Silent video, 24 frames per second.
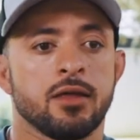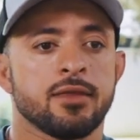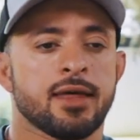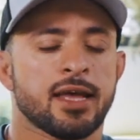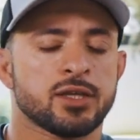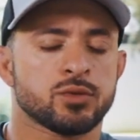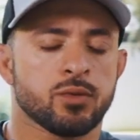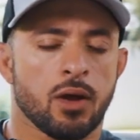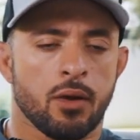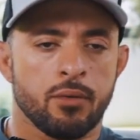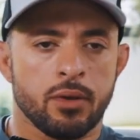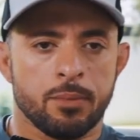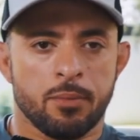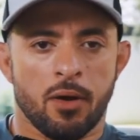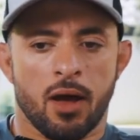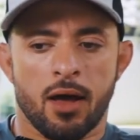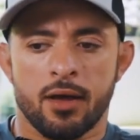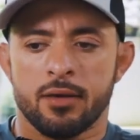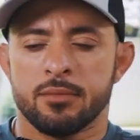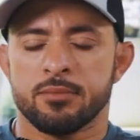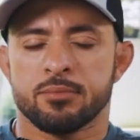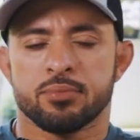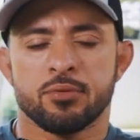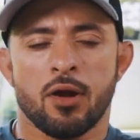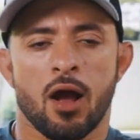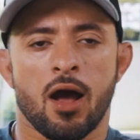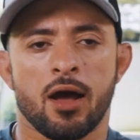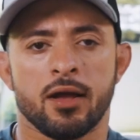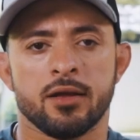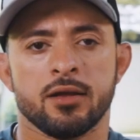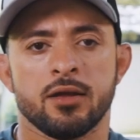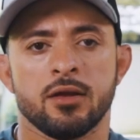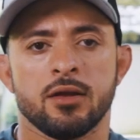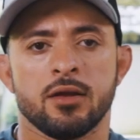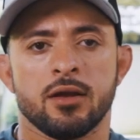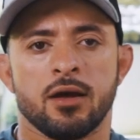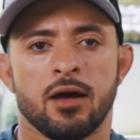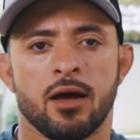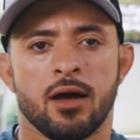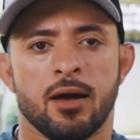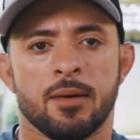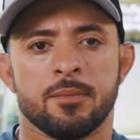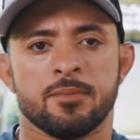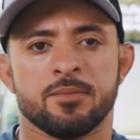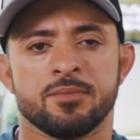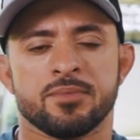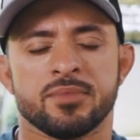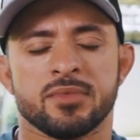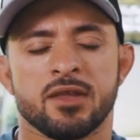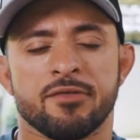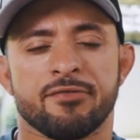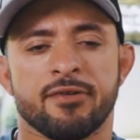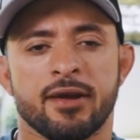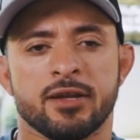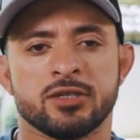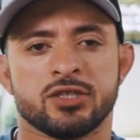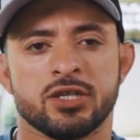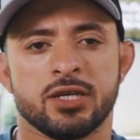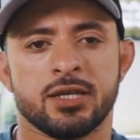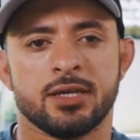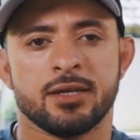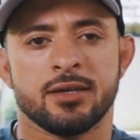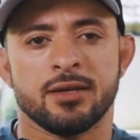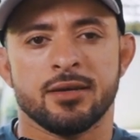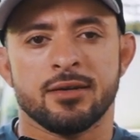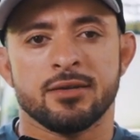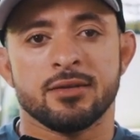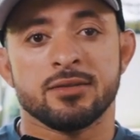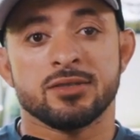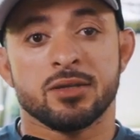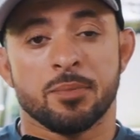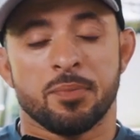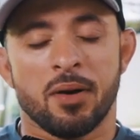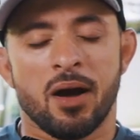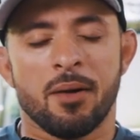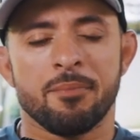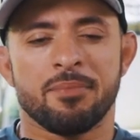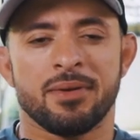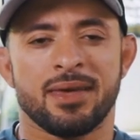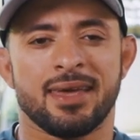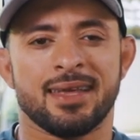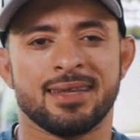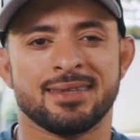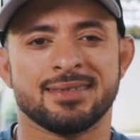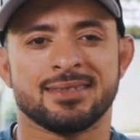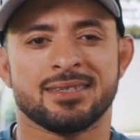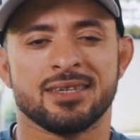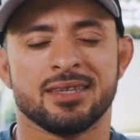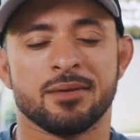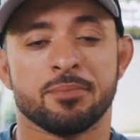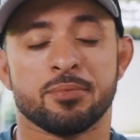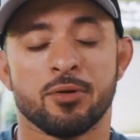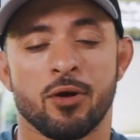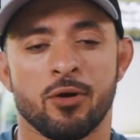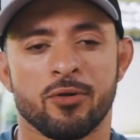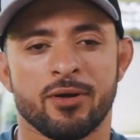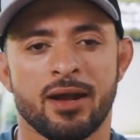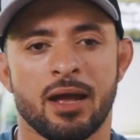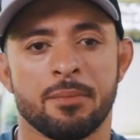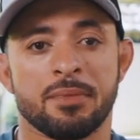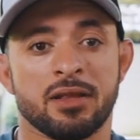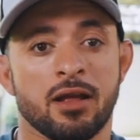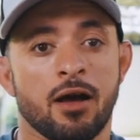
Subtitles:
That's why we brought the Frenchie DePump into the program.